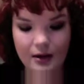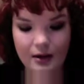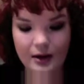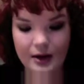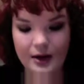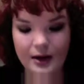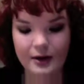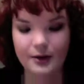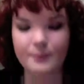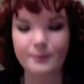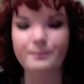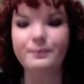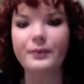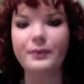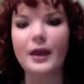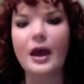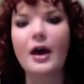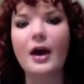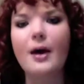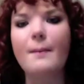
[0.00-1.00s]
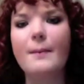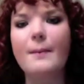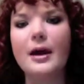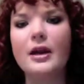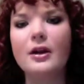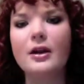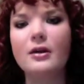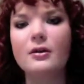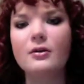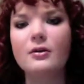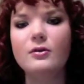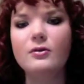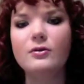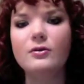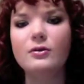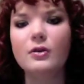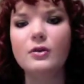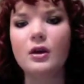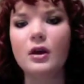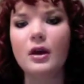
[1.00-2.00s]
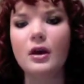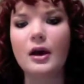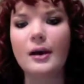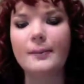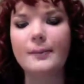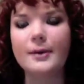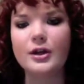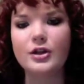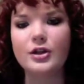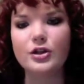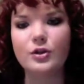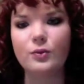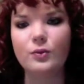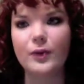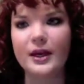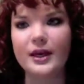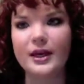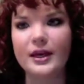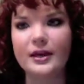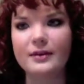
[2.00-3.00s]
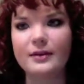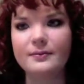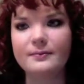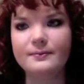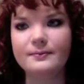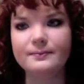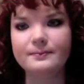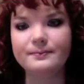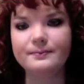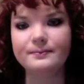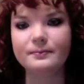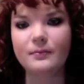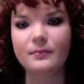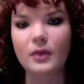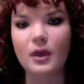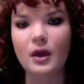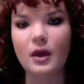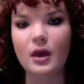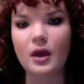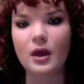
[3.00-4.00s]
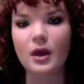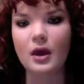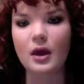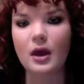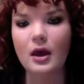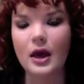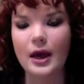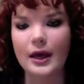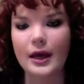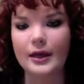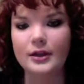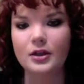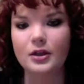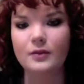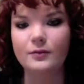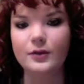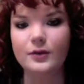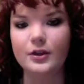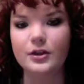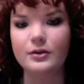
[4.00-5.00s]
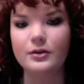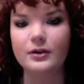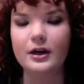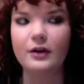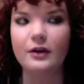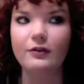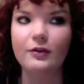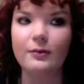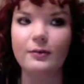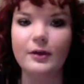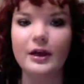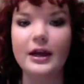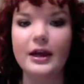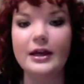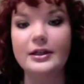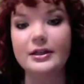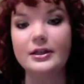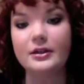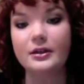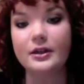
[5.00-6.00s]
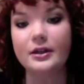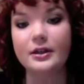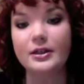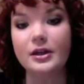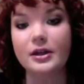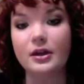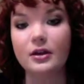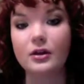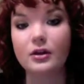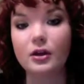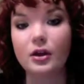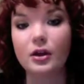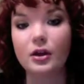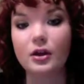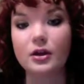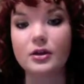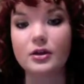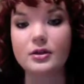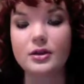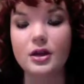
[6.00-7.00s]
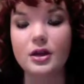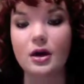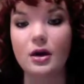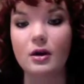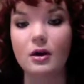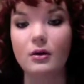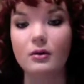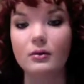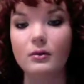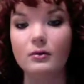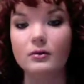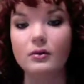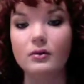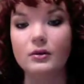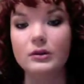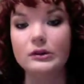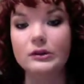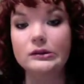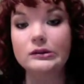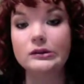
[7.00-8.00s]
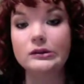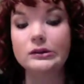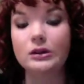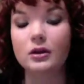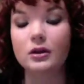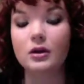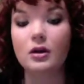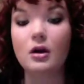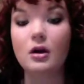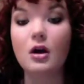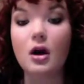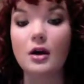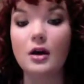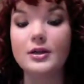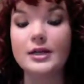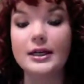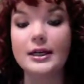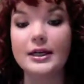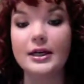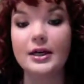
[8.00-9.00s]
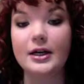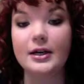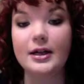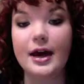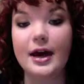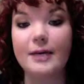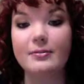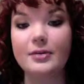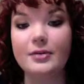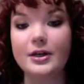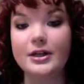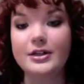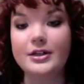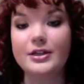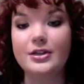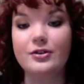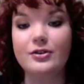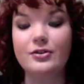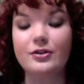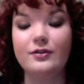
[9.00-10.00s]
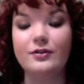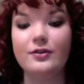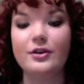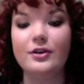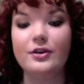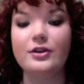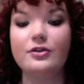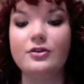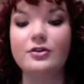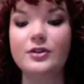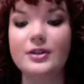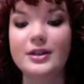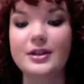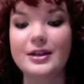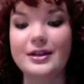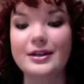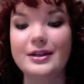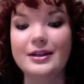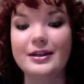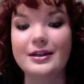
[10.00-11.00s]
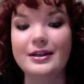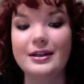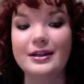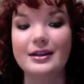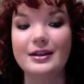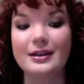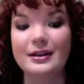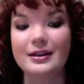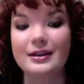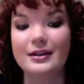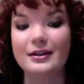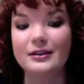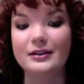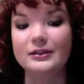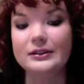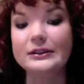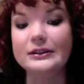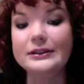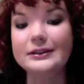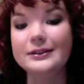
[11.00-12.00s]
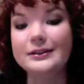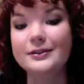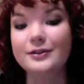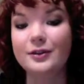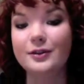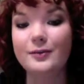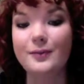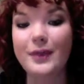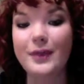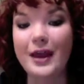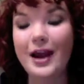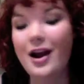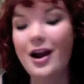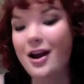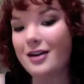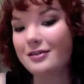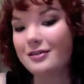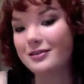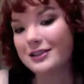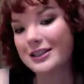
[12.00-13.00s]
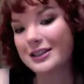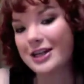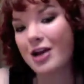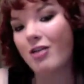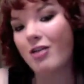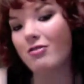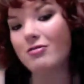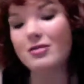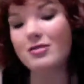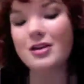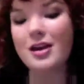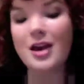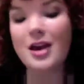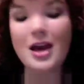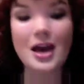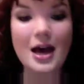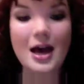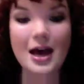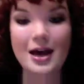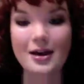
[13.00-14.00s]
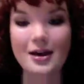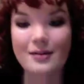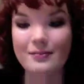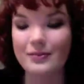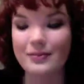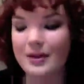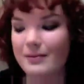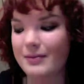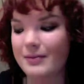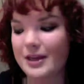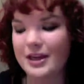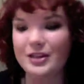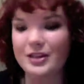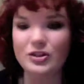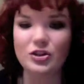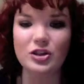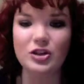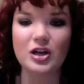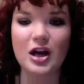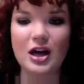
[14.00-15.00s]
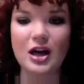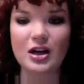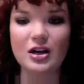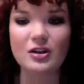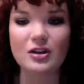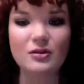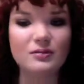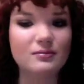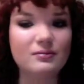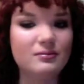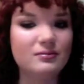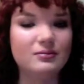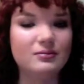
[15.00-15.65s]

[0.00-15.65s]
Hair. I know I'm going to do Wicked and hopefully do an Elphaba and a Glinda look, so I'll take care of that pretty soon if you're interested, and then from there, I don't really know. I'm thinking Chicago,